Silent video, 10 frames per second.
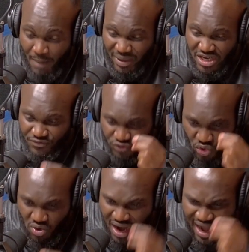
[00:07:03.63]
But if
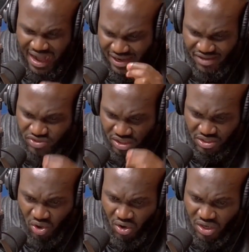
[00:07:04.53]
you are in the
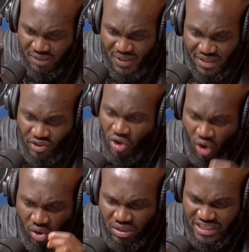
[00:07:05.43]
Lord, the
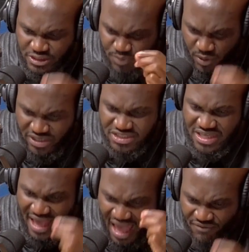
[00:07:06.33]
Holy Spirit is
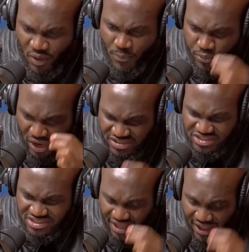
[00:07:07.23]
the ever
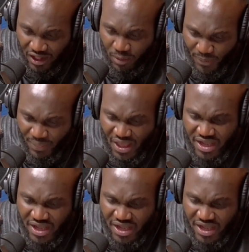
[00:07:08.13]
present helper.